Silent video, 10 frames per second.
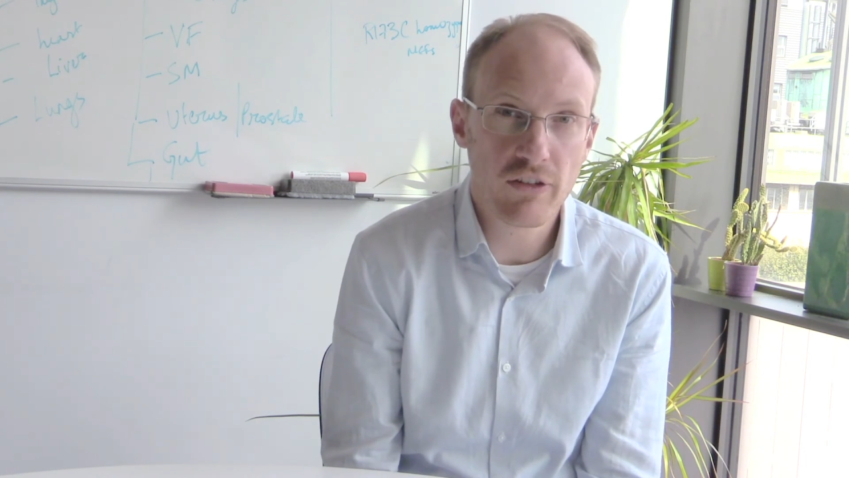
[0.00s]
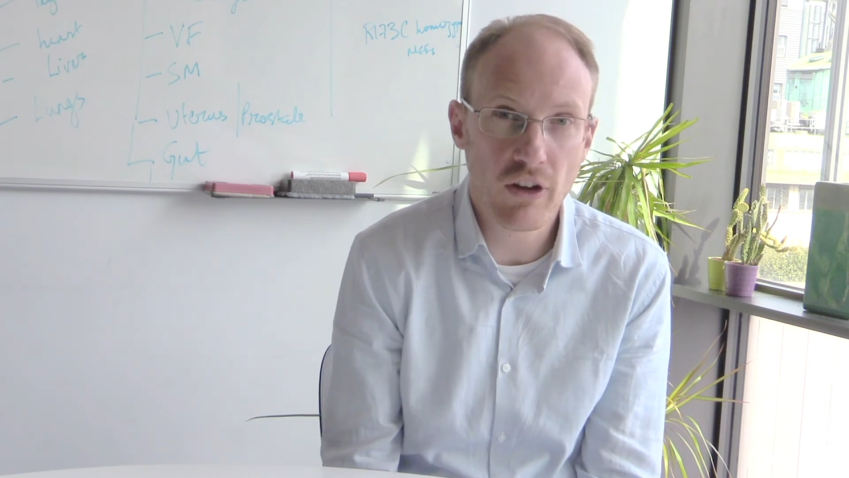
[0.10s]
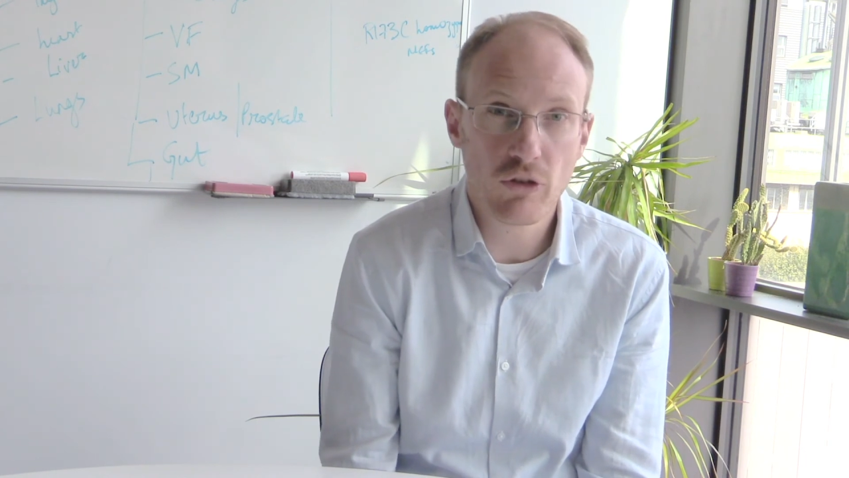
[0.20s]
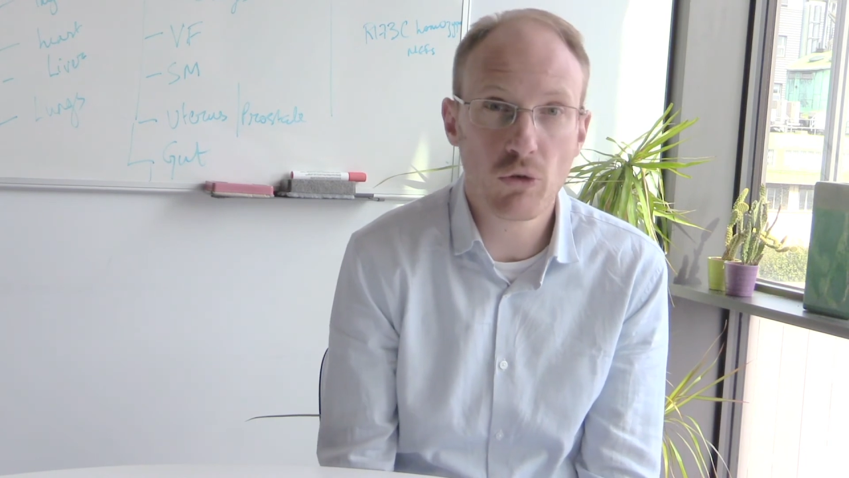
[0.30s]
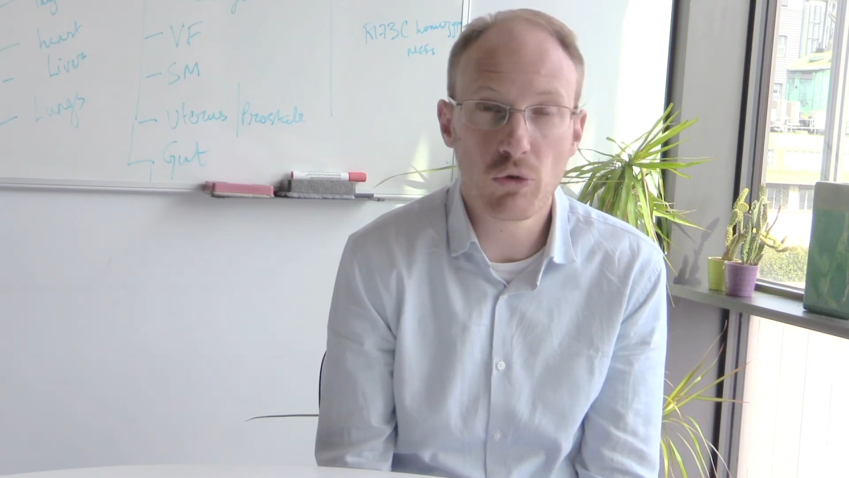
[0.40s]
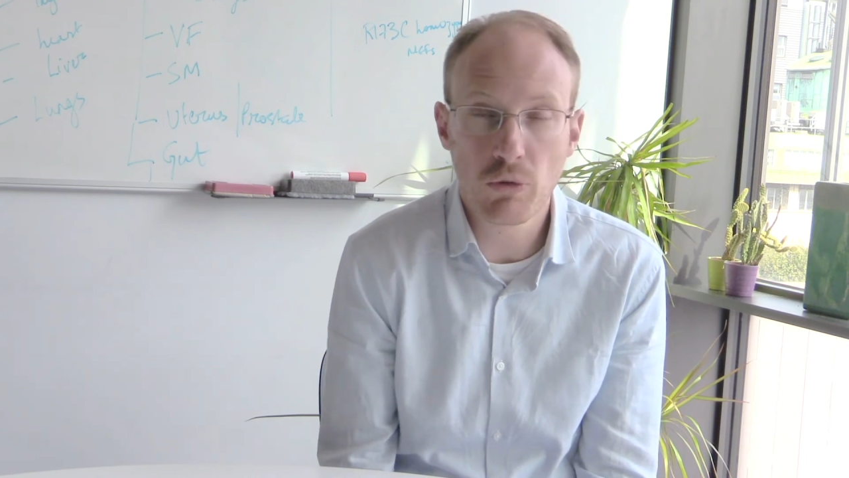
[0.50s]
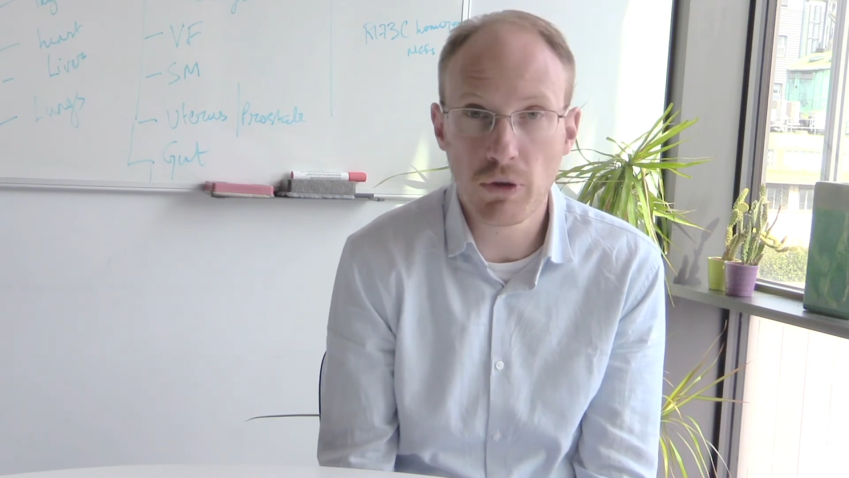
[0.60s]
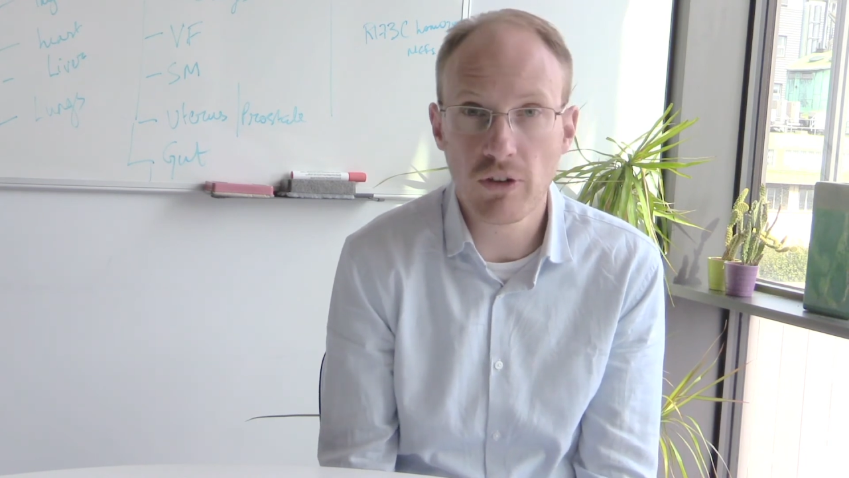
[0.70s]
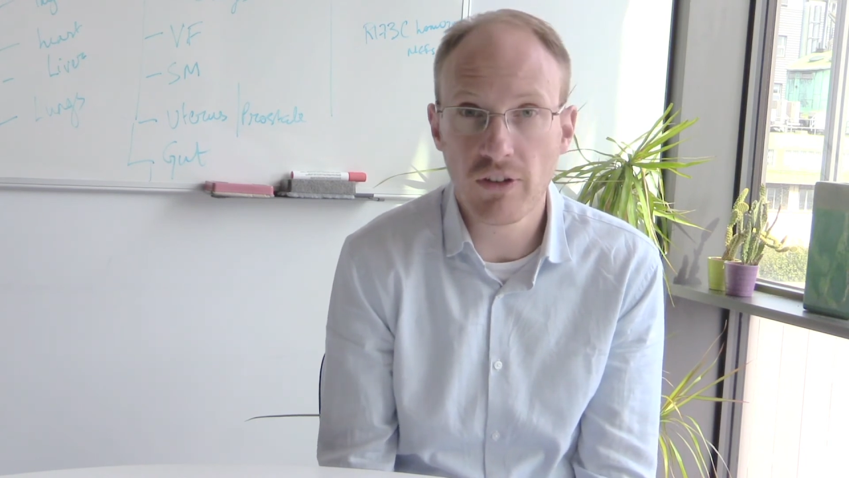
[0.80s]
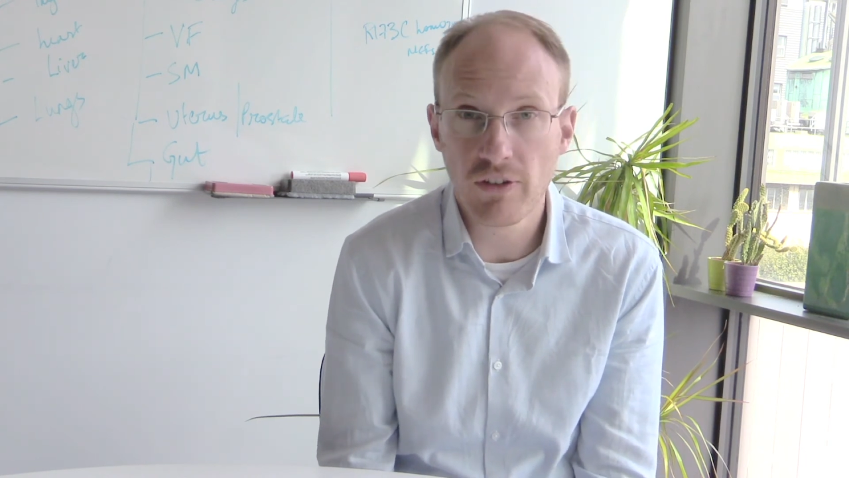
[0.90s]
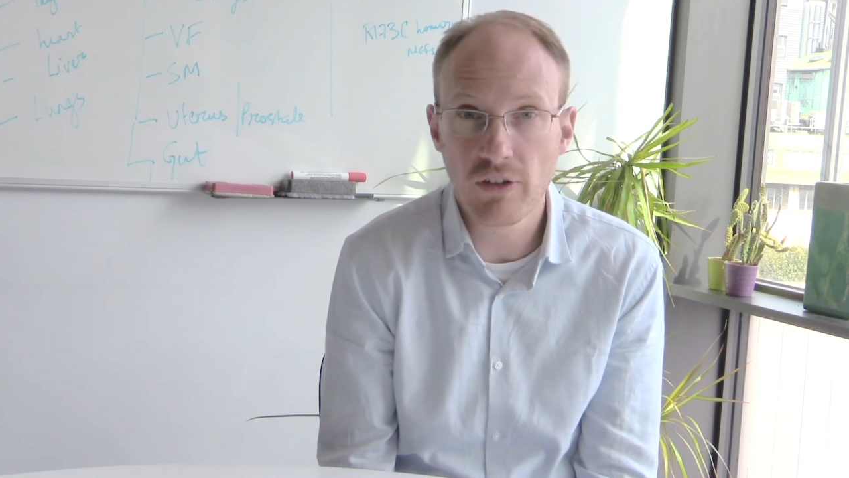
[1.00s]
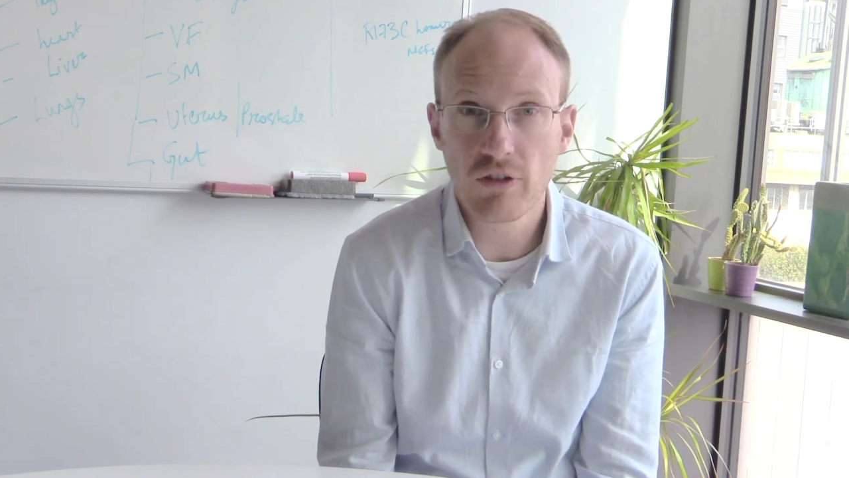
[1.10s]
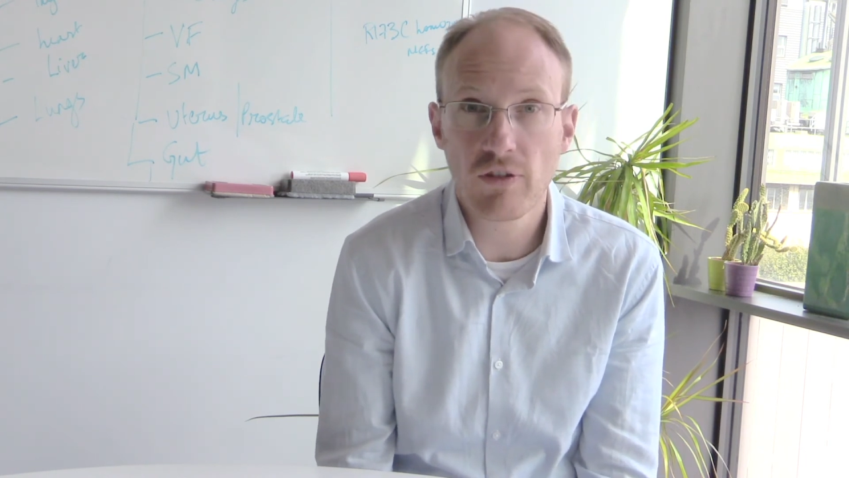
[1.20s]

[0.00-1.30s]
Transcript: such as autoimmune disease, such